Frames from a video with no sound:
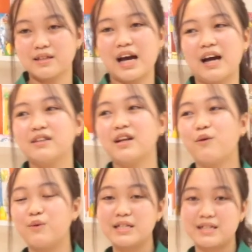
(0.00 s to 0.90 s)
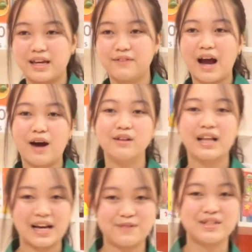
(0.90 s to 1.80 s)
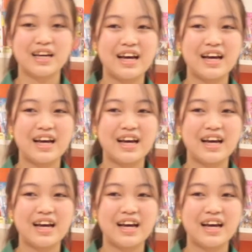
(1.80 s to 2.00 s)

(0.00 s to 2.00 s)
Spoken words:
that we save our lives.